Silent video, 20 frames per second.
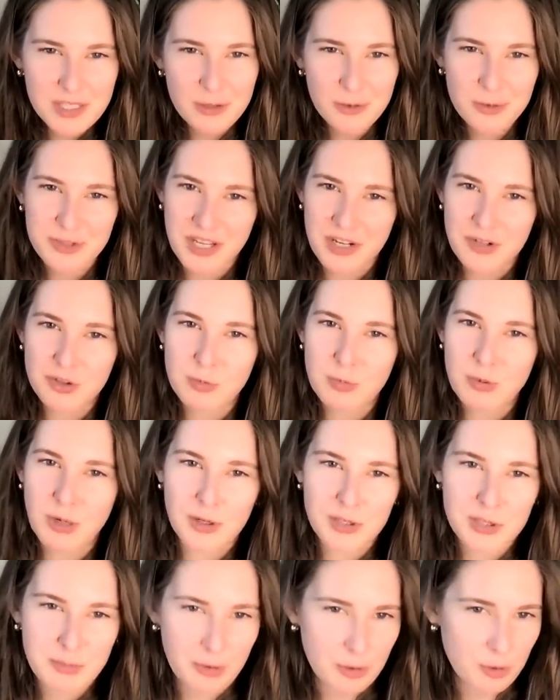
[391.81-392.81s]
So there's actually
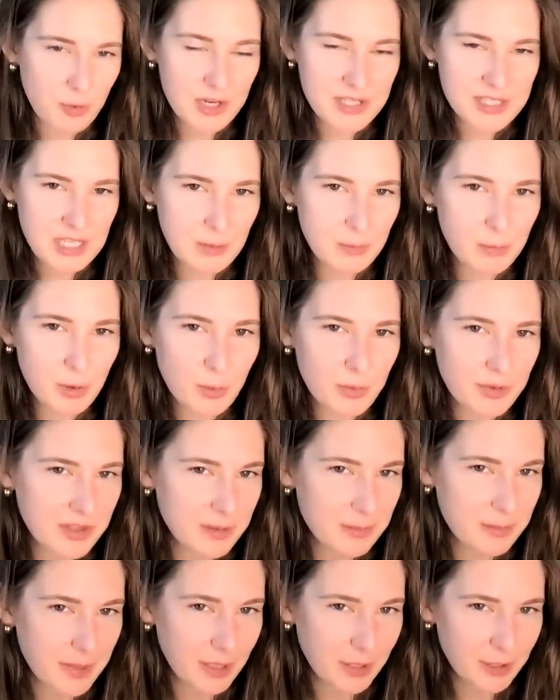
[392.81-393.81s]
probably some other ones I'd put with
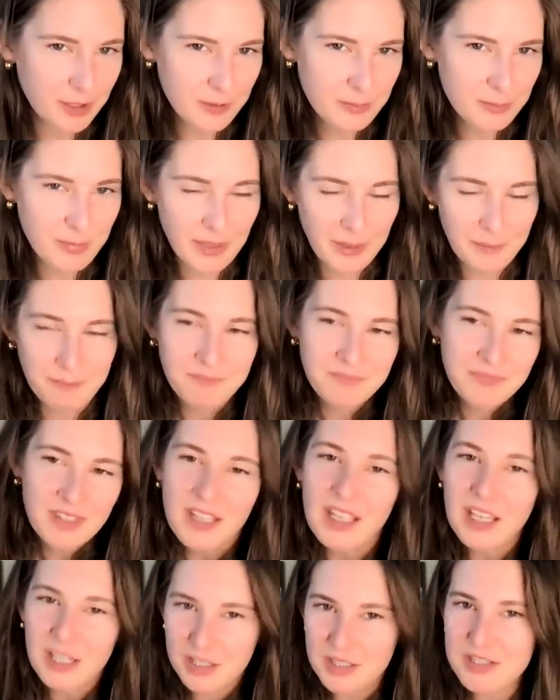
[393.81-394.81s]
it better, but
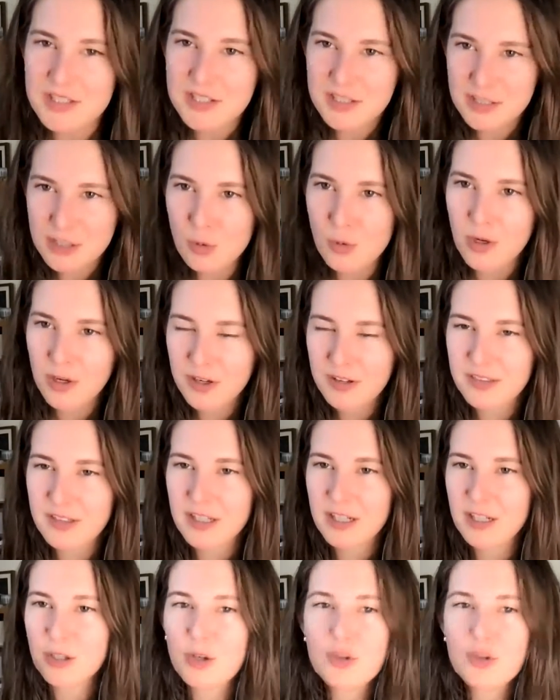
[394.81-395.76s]
it could still work there.